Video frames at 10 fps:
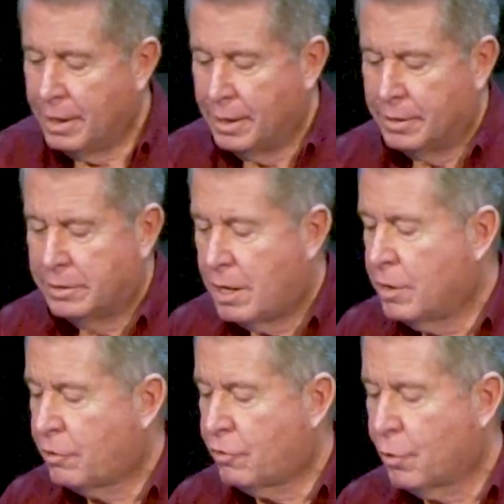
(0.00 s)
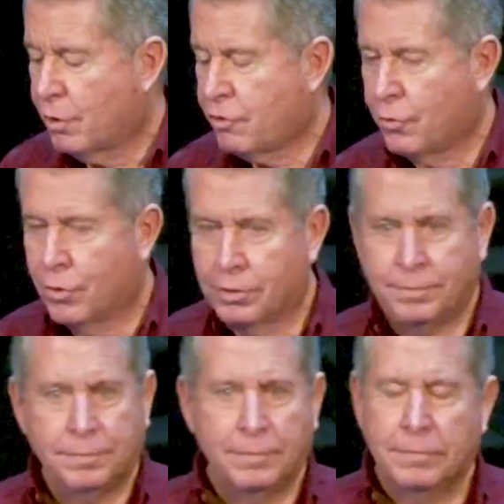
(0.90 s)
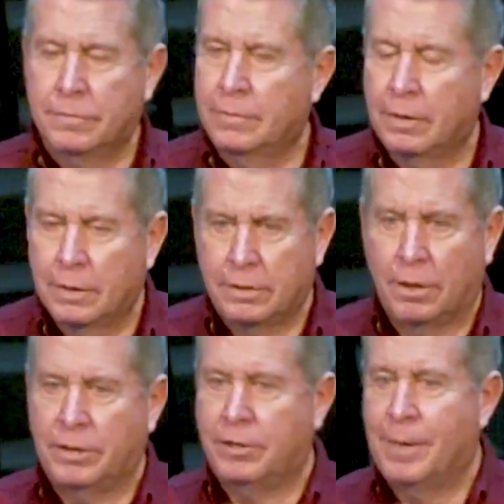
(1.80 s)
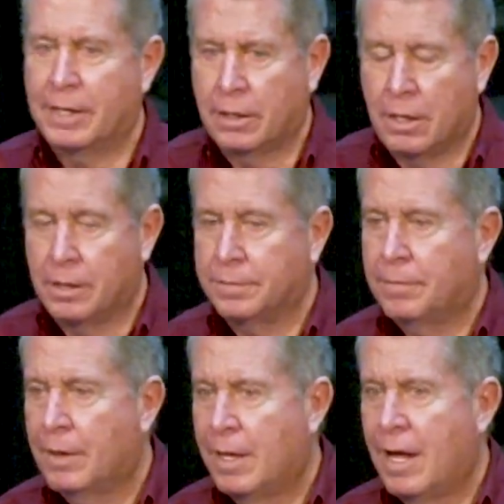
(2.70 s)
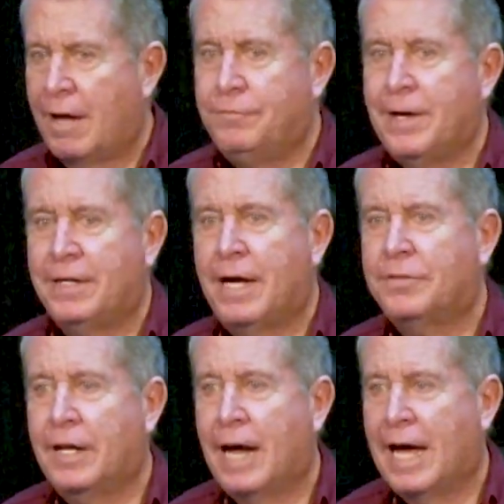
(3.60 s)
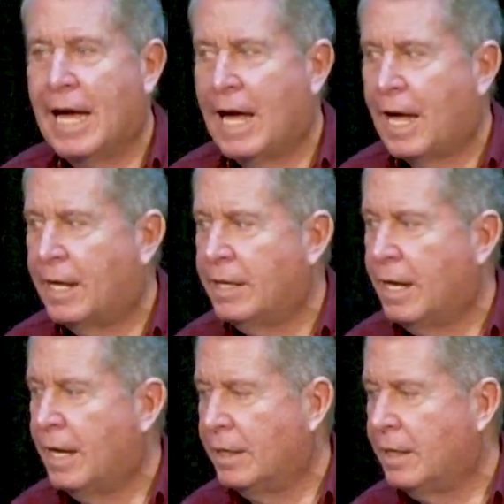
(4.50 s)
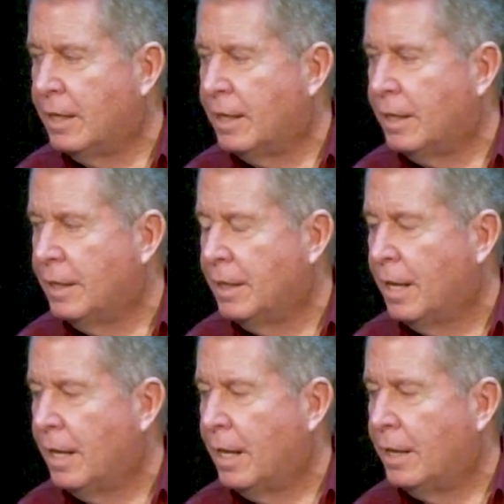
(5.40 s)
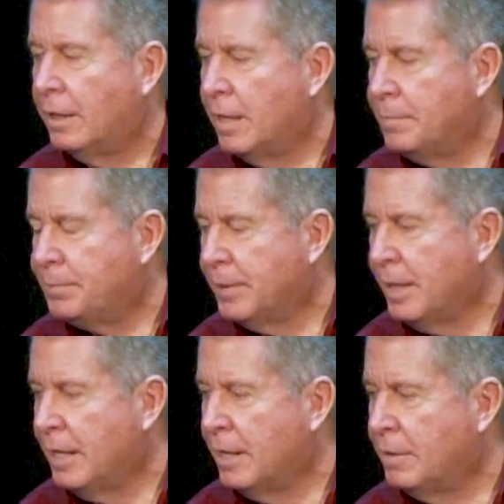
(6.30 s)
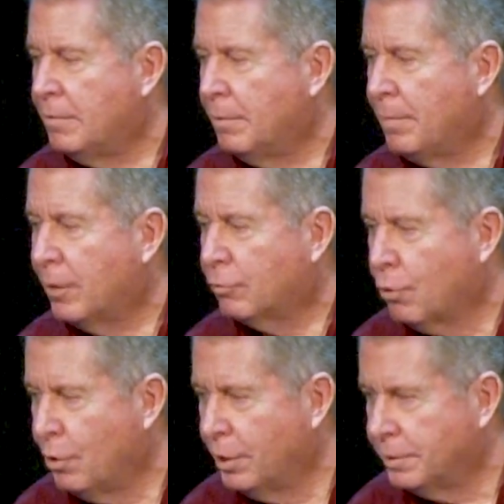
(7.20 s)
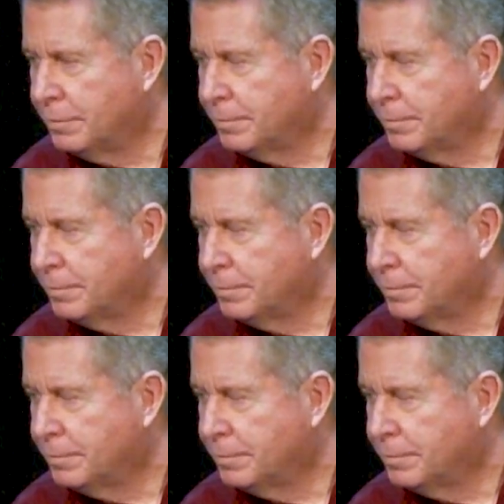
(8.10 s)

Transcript: uh, long story short, don't need to make it long, I found out that I had a, a lump in my groin.